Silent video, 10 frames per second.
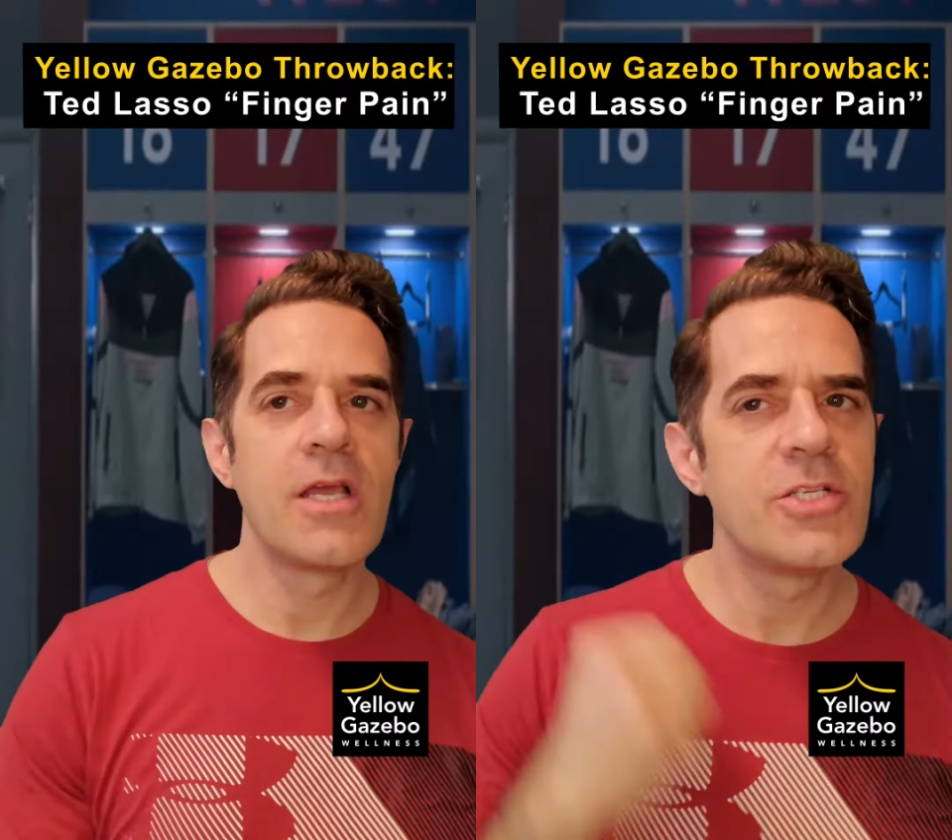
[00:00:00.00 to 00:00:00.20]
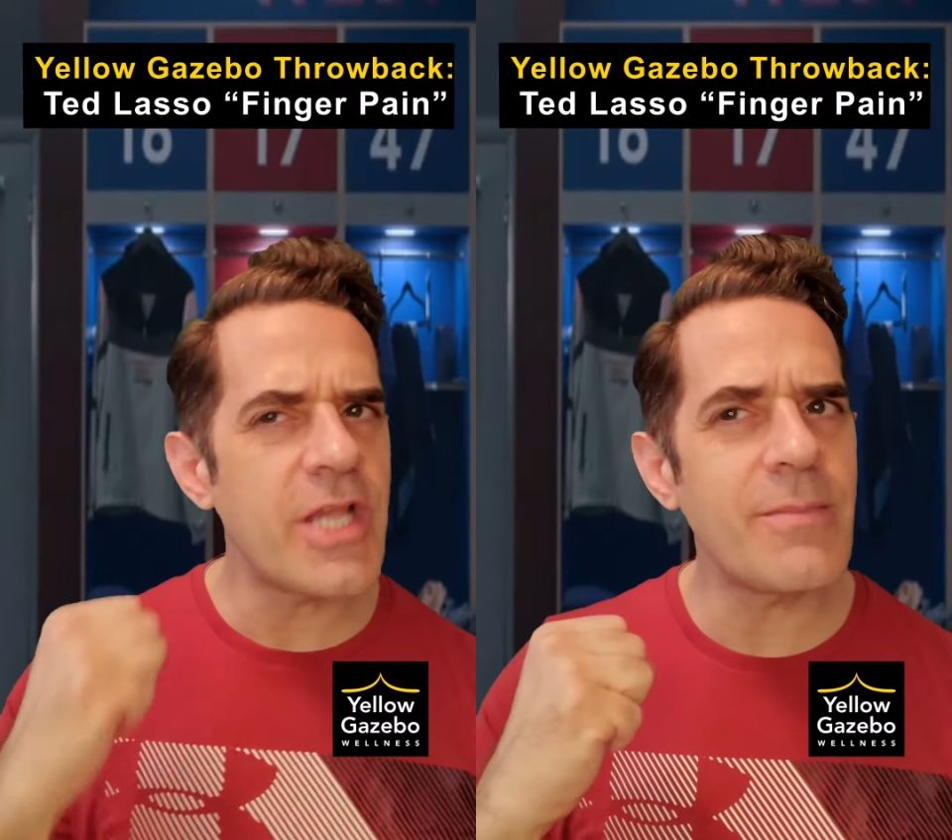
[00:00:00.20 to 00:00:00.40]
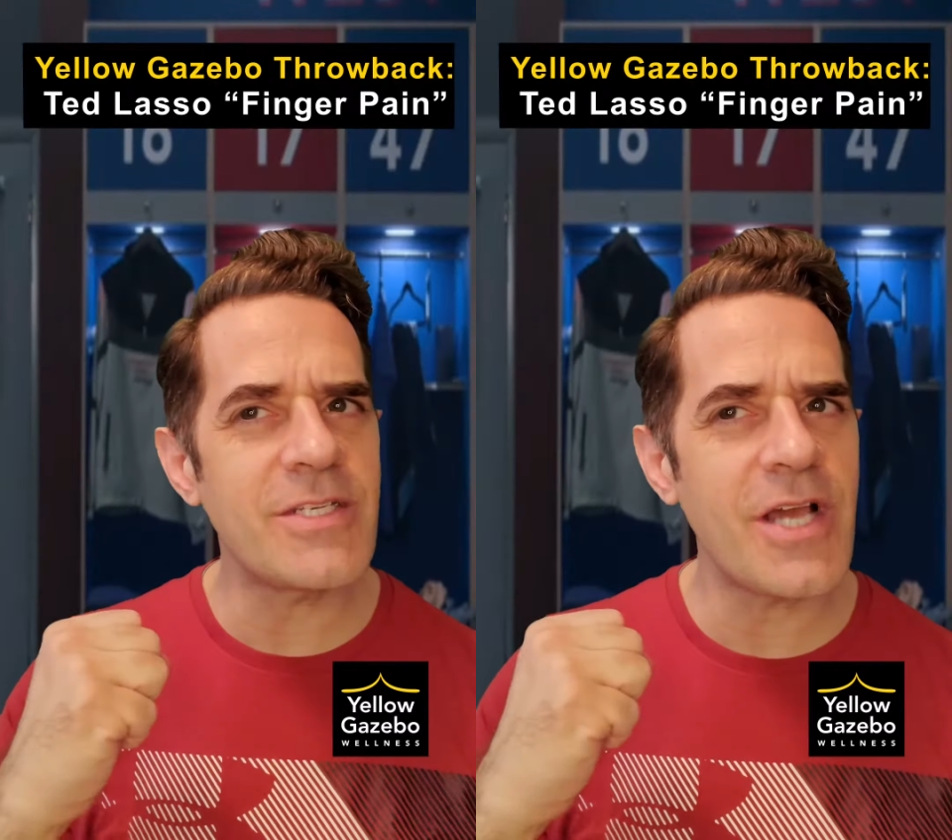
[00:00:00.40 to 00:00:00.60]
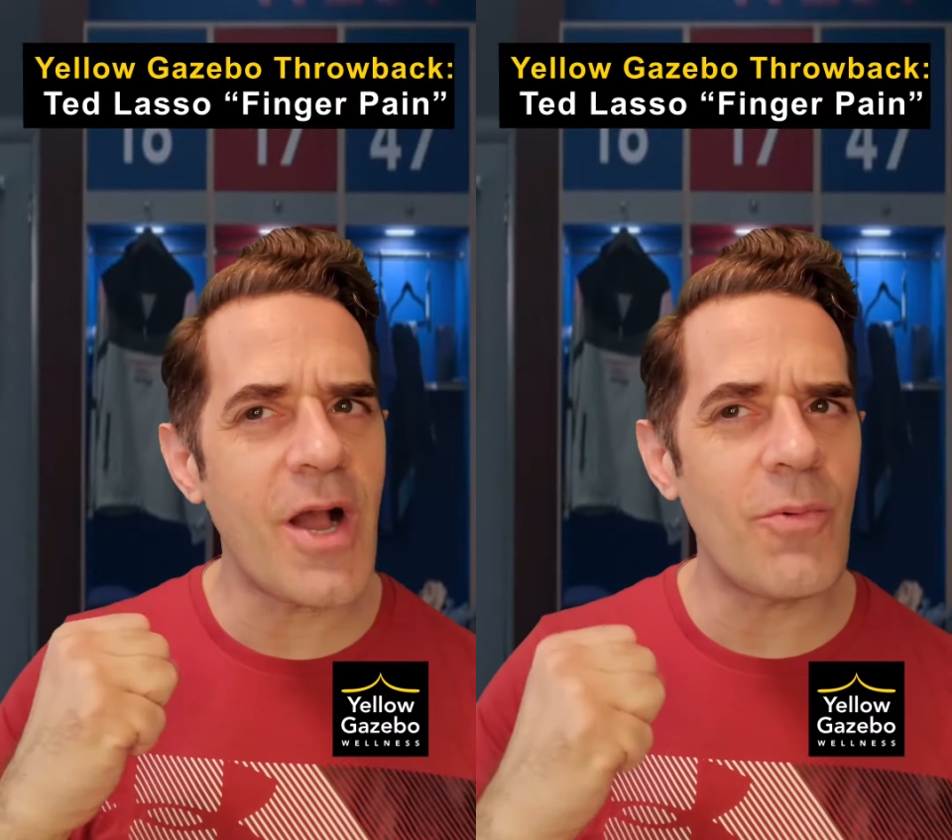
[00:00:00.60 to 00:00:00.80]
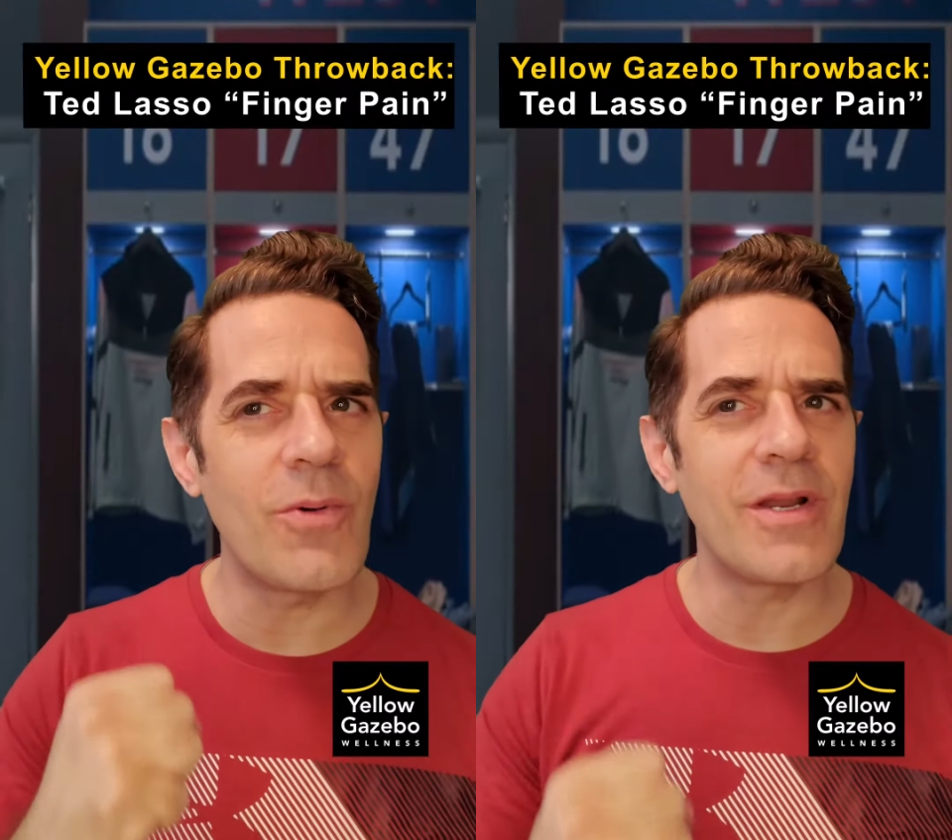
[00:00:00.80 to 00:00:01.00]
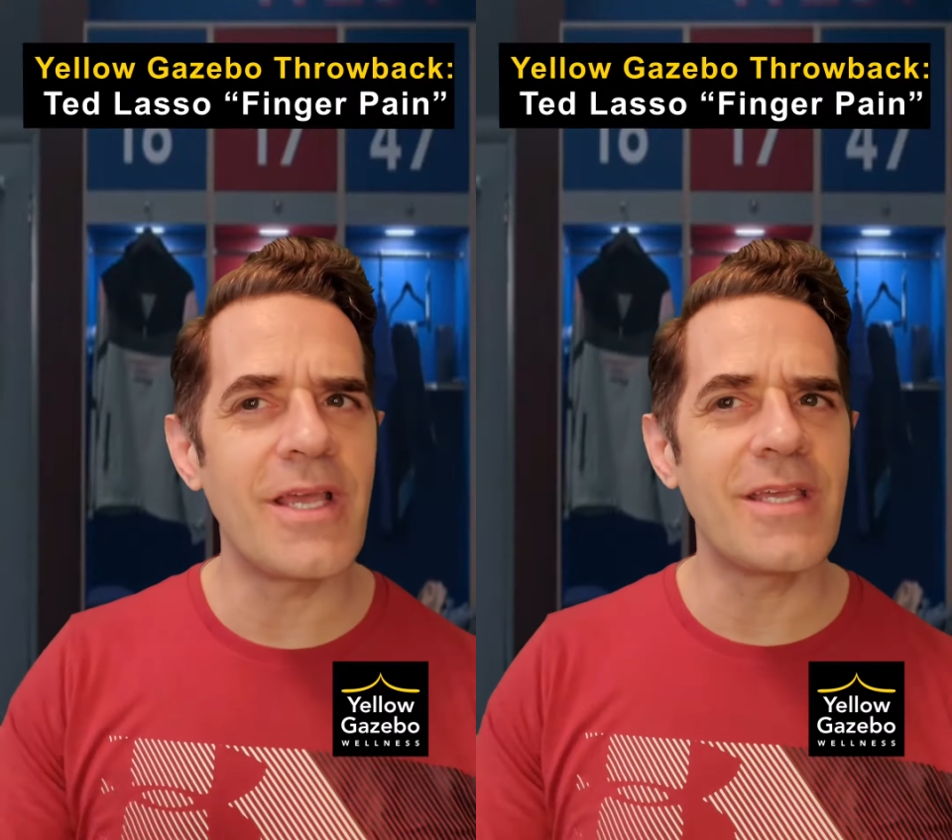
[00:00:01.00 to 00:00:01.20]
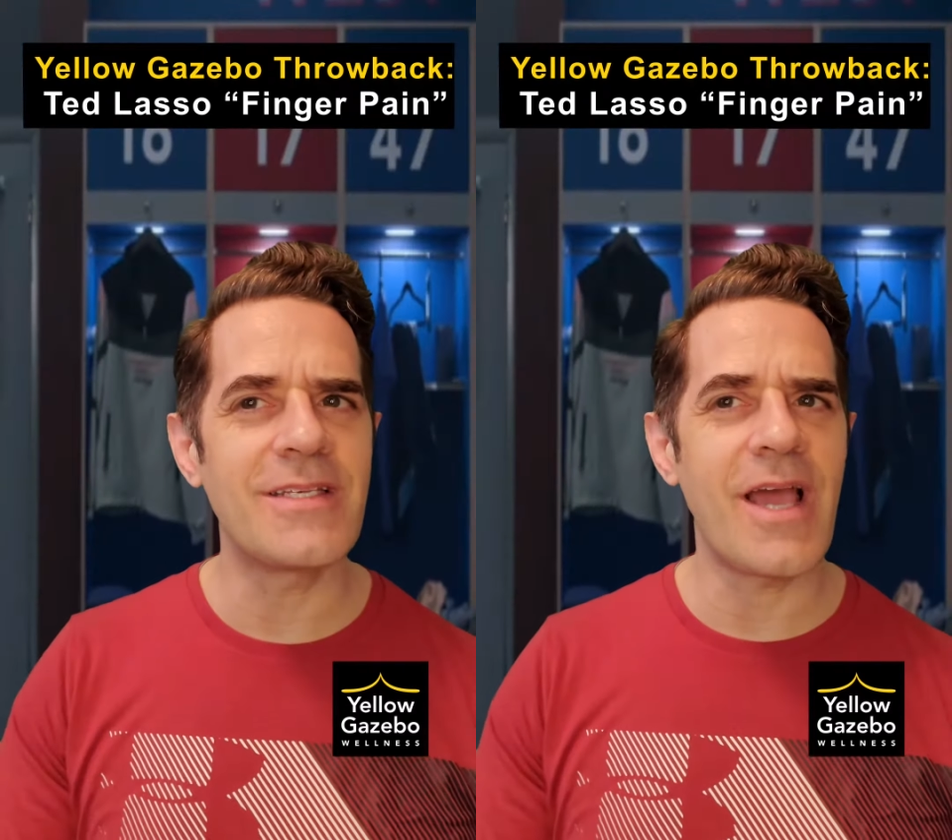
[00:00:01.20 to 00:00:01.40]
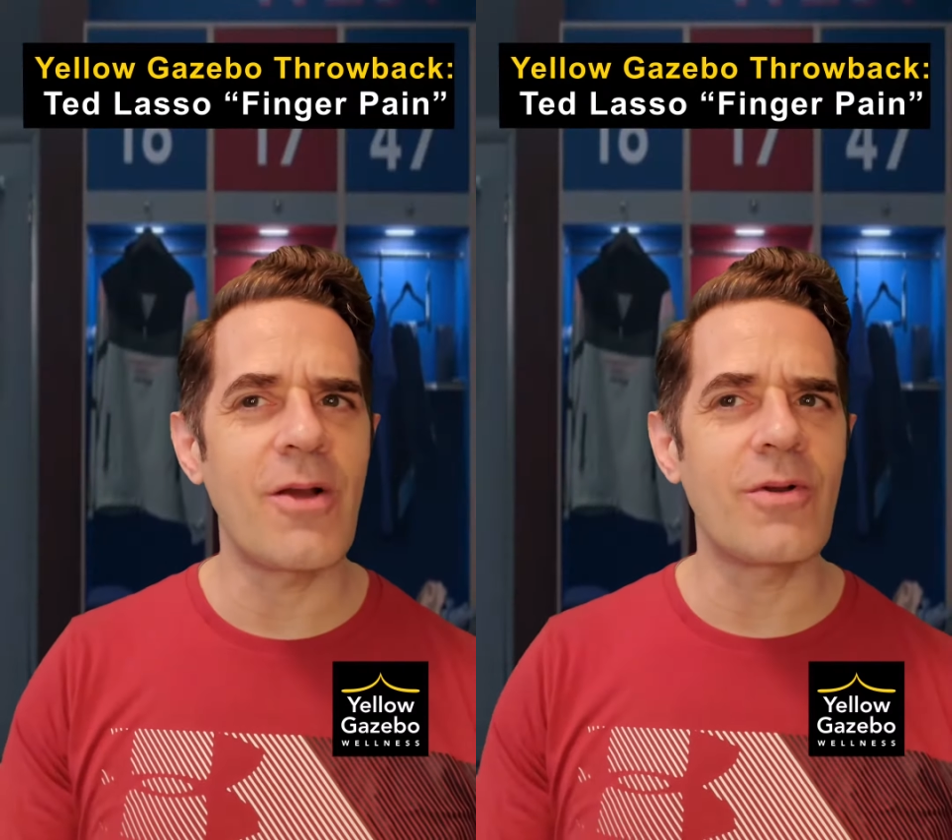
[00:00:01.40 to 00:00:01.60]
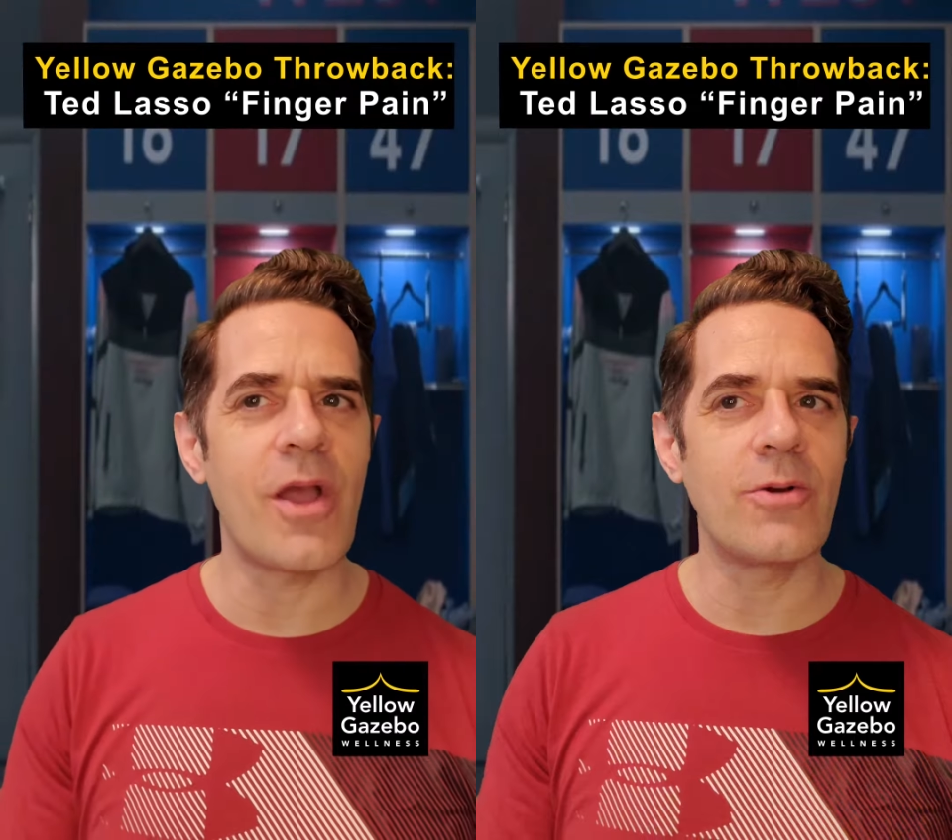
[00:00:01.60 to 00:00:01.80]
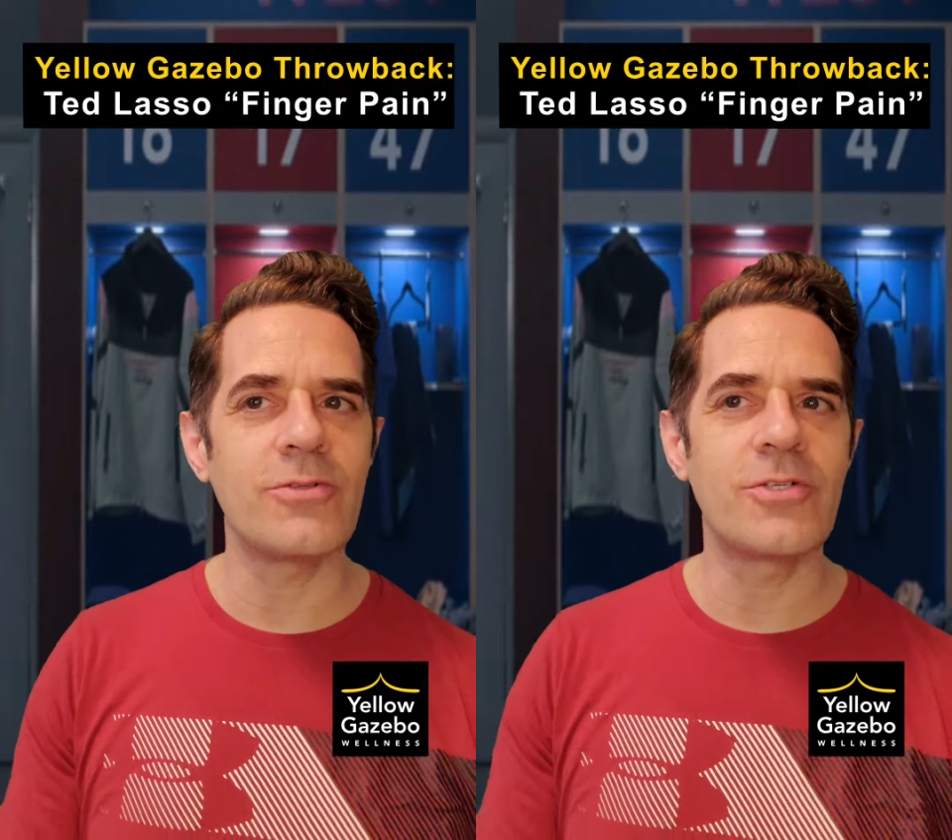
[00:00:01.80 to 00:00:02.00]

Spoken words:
Jamie Tott won't let you down, Coach.